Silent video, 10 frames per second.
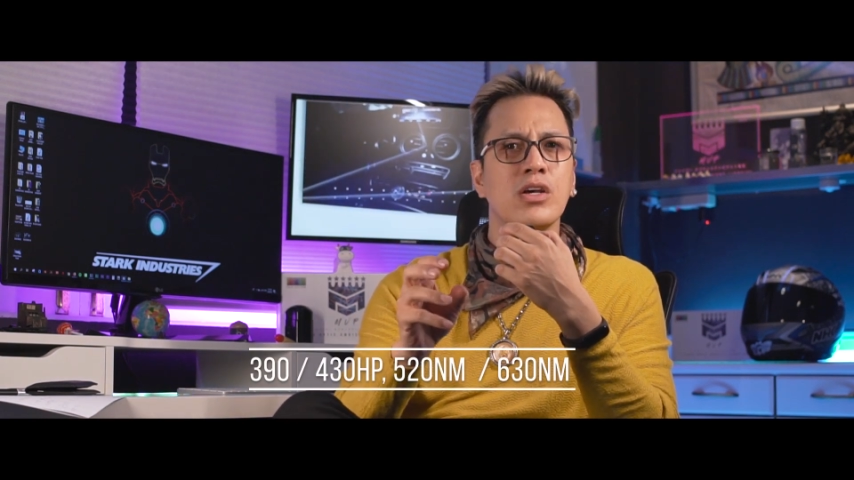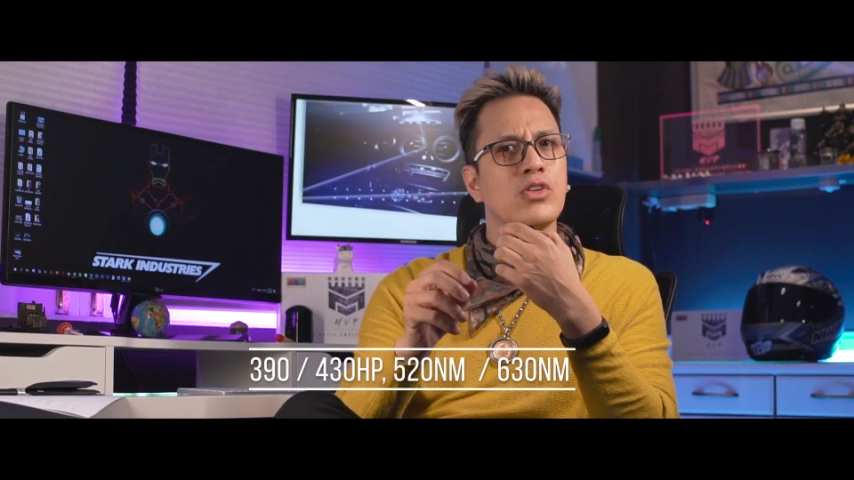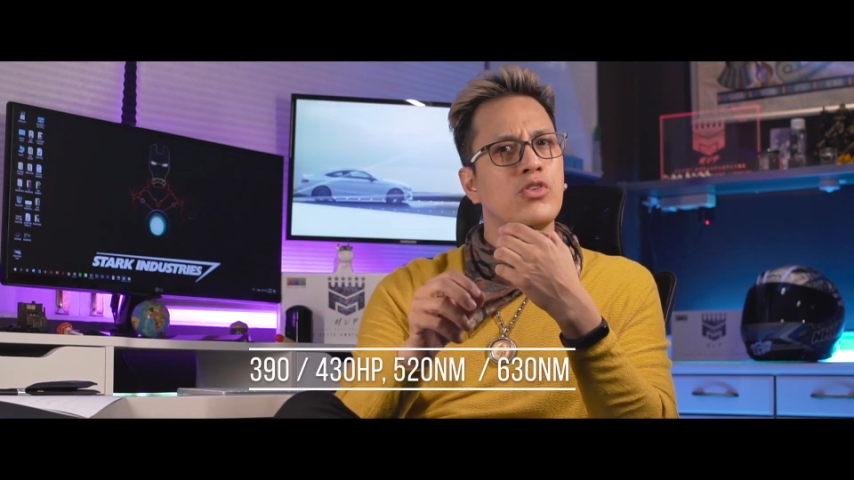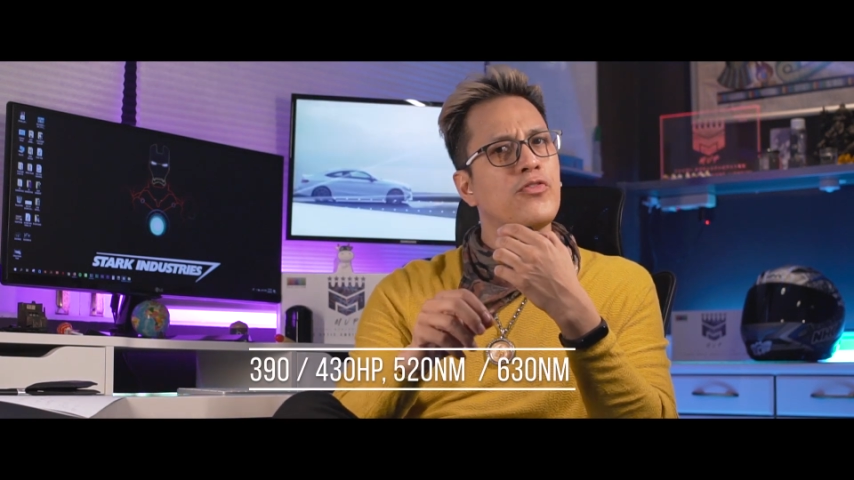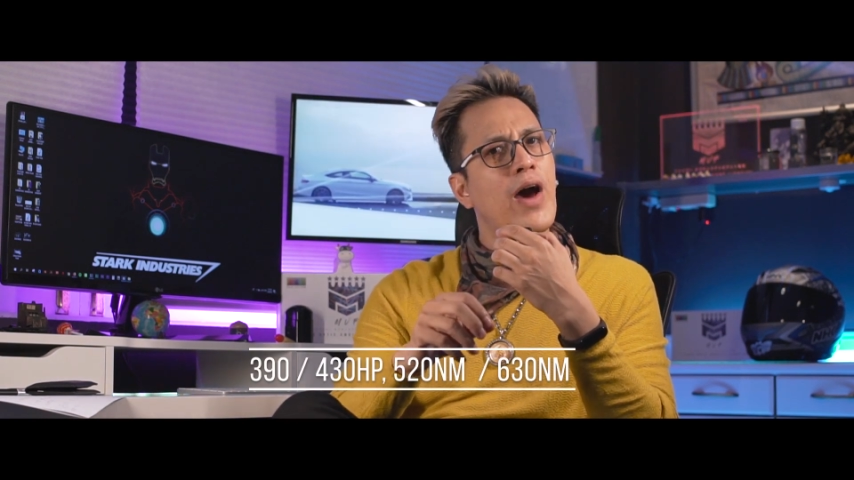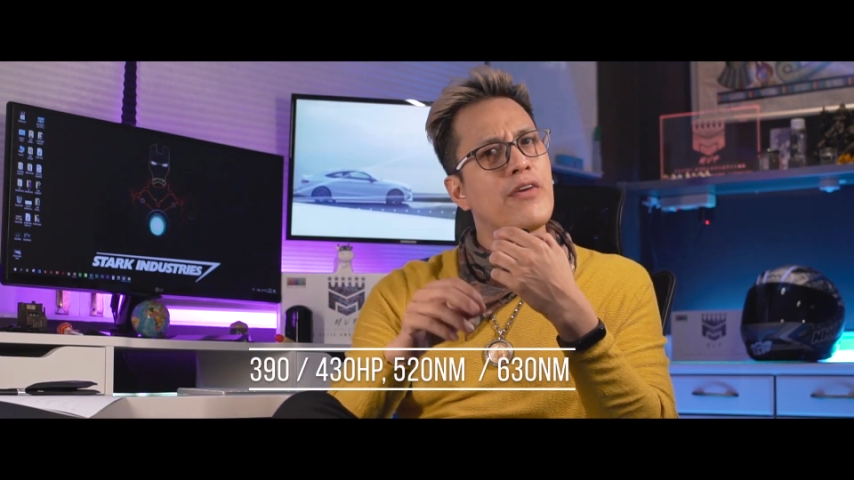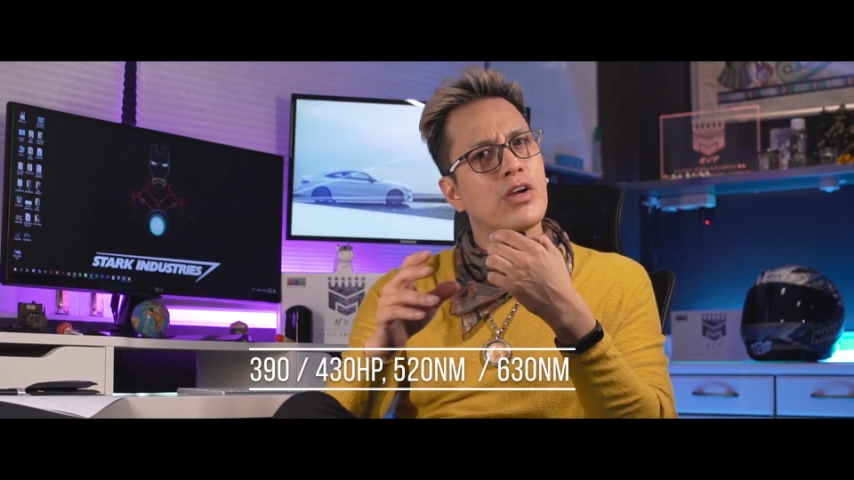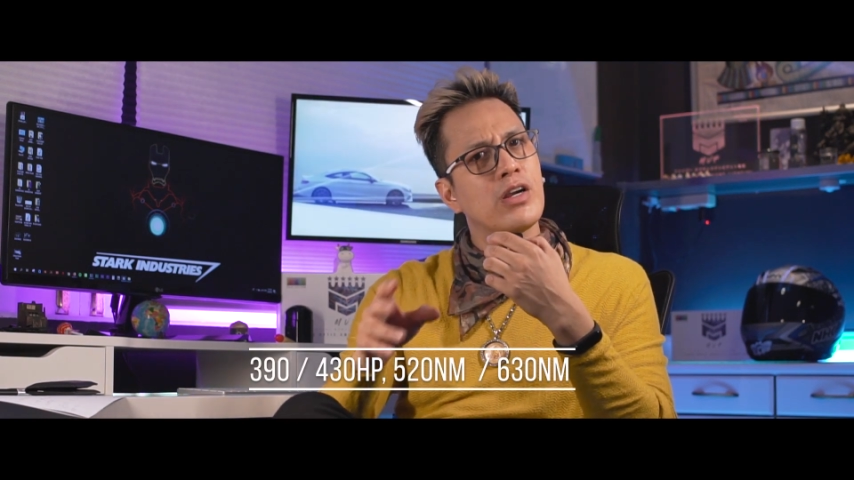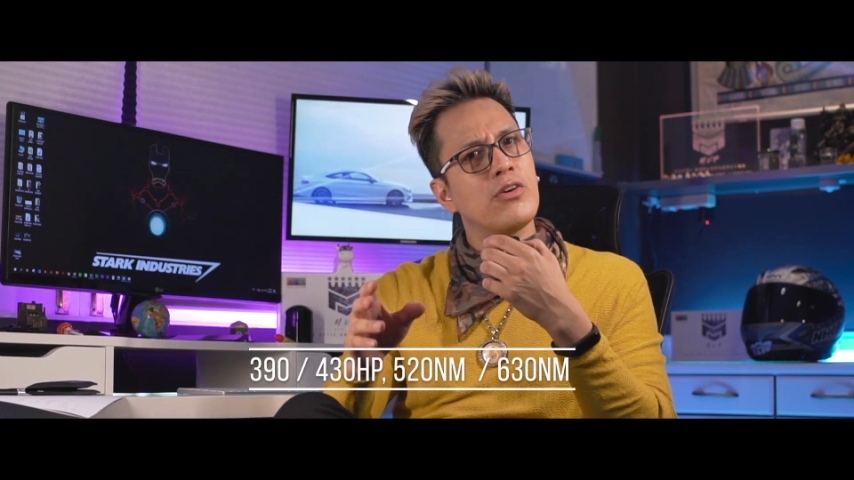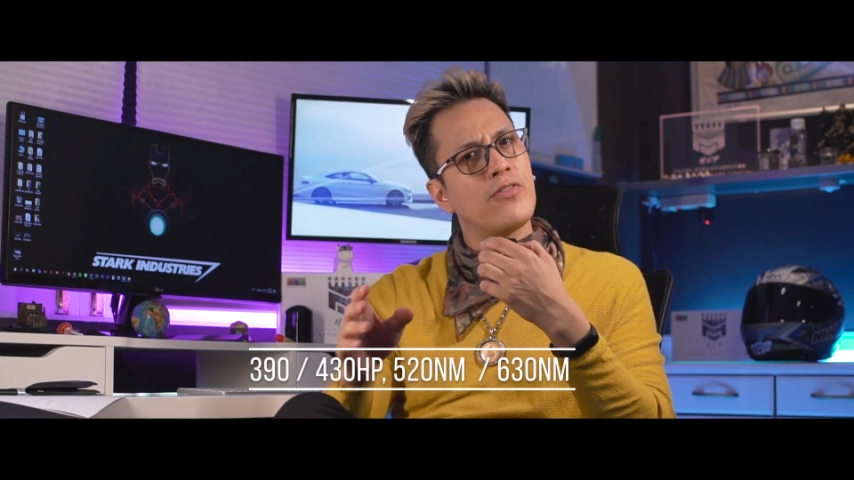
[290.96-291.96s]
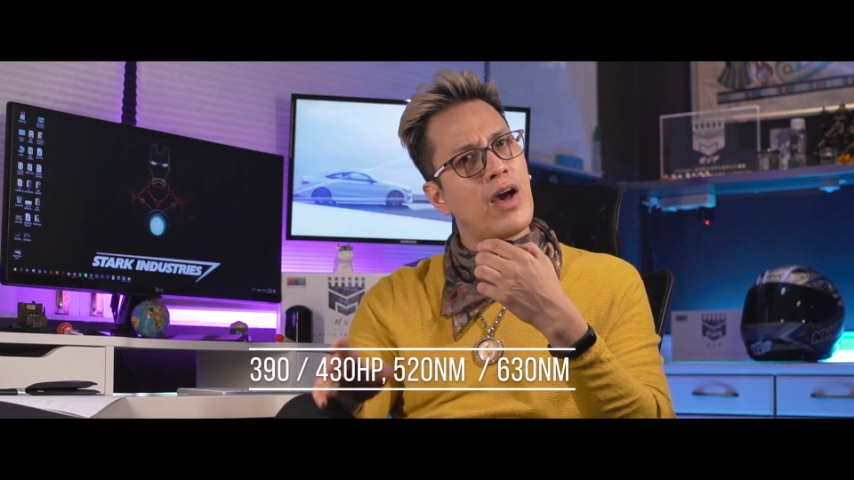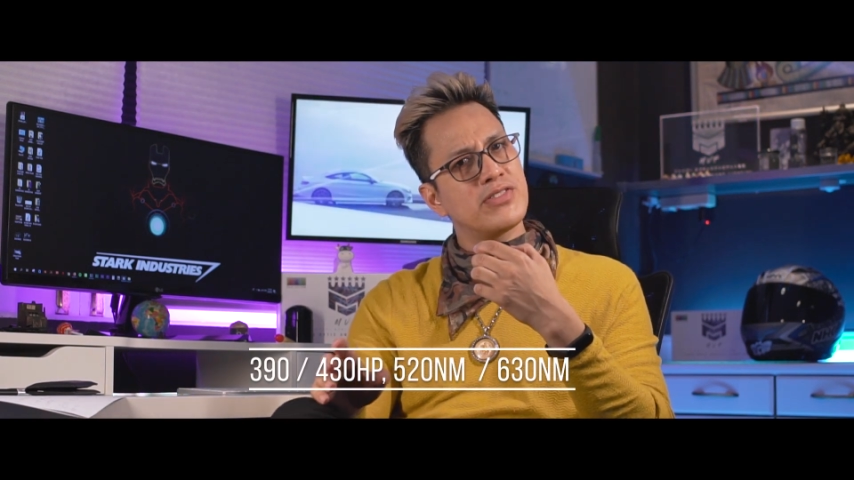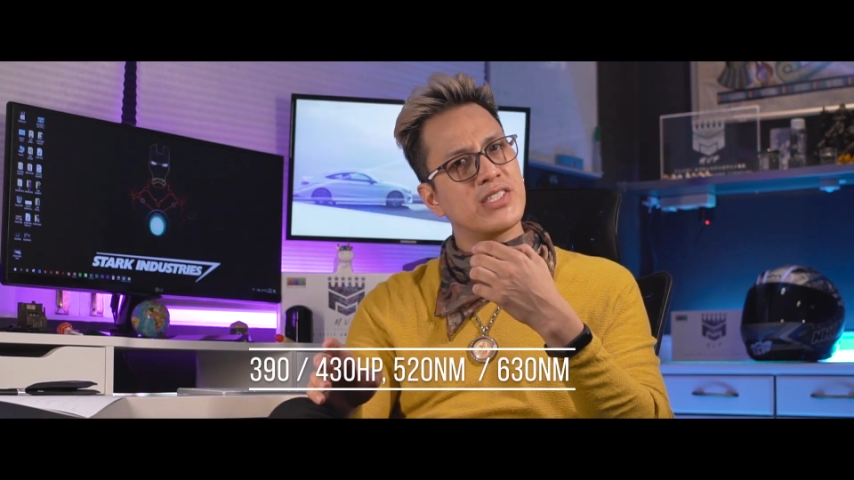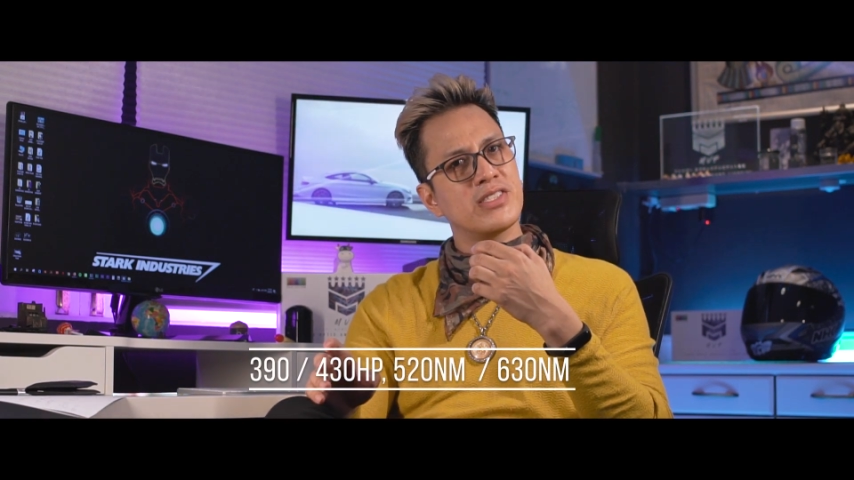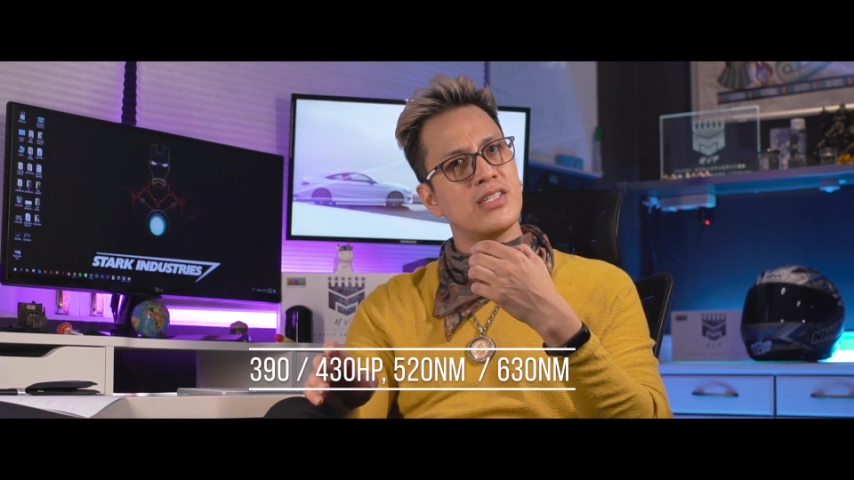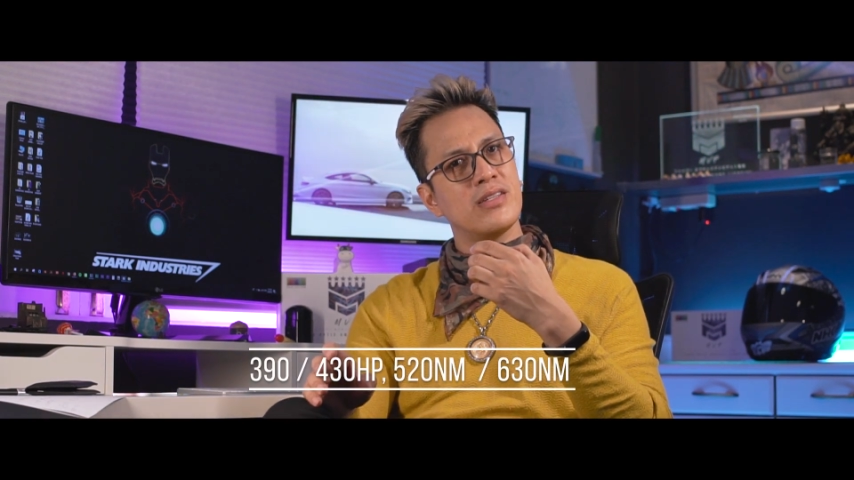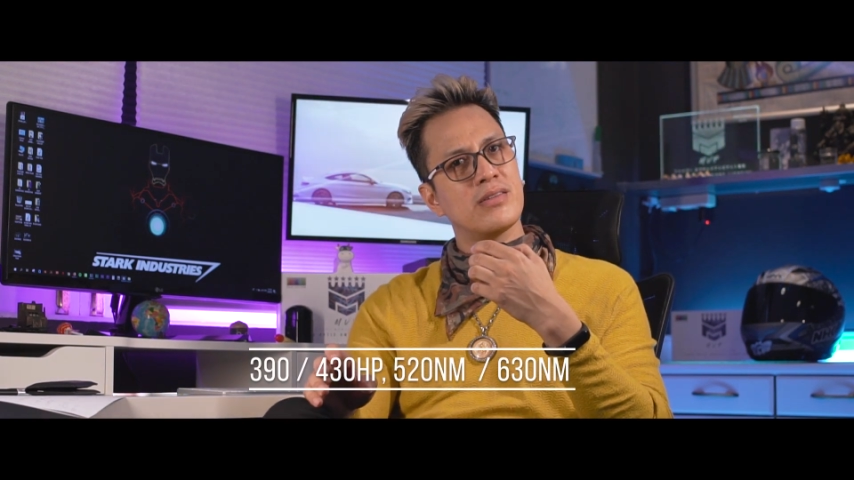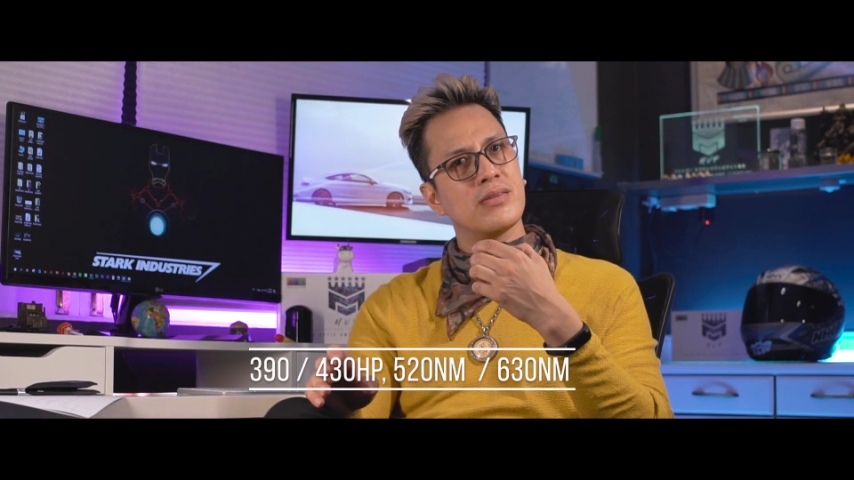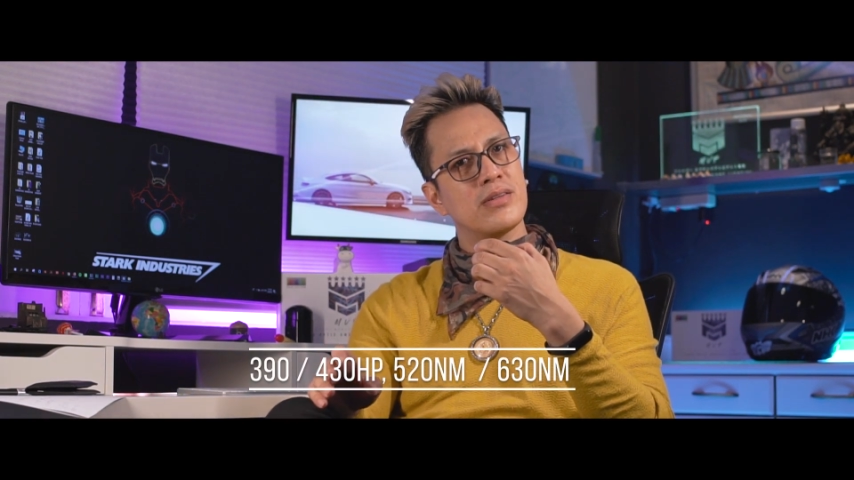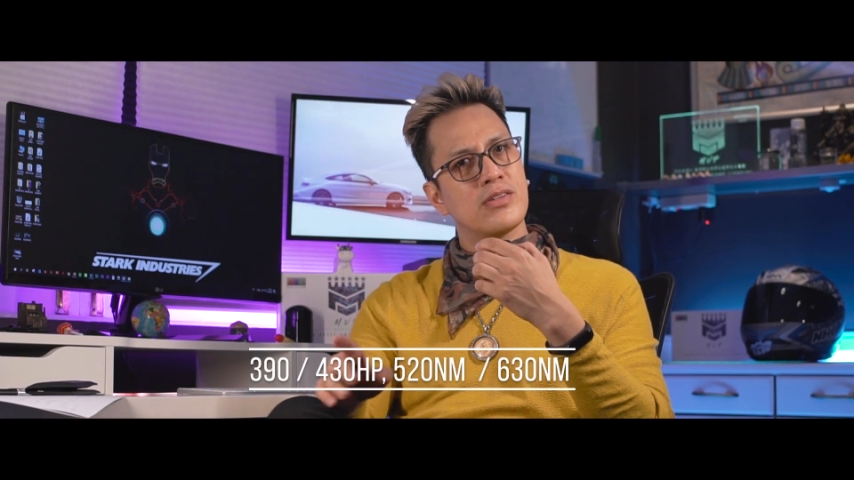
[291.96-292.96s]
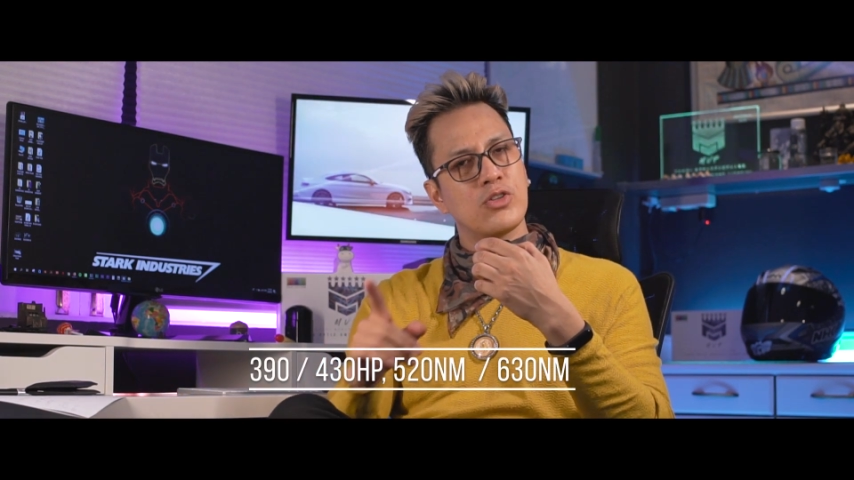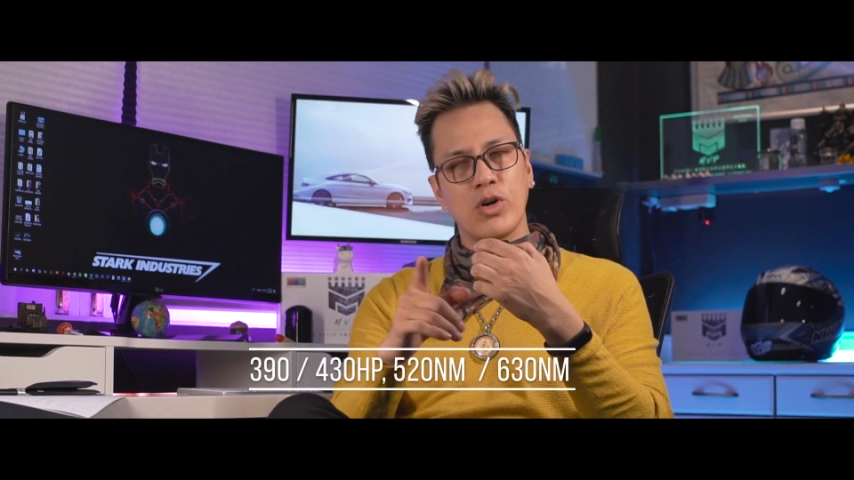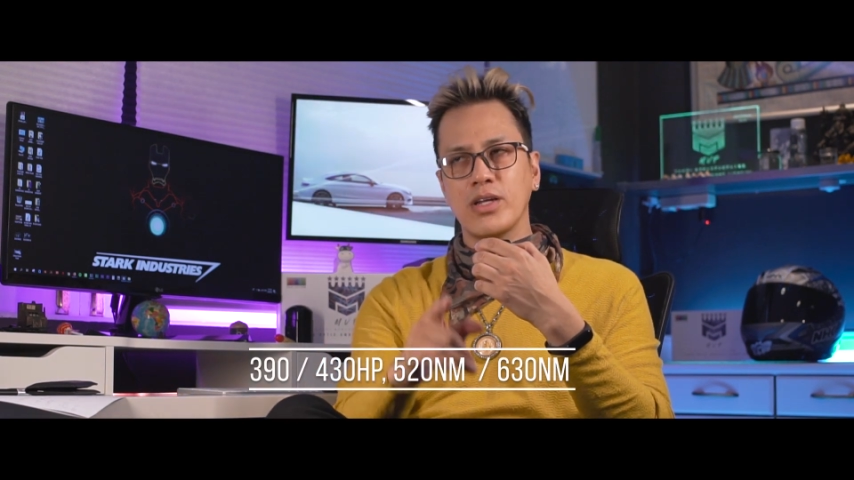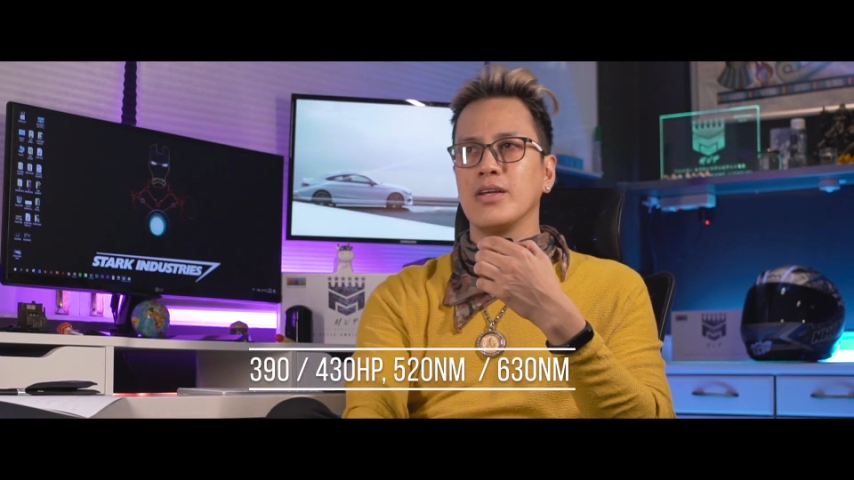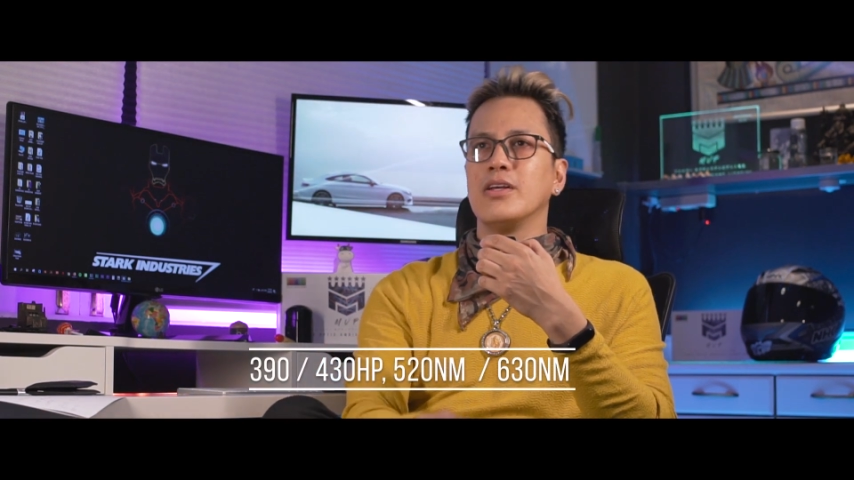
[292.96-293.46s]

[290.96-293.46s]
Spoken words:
to 530 or 560 torque.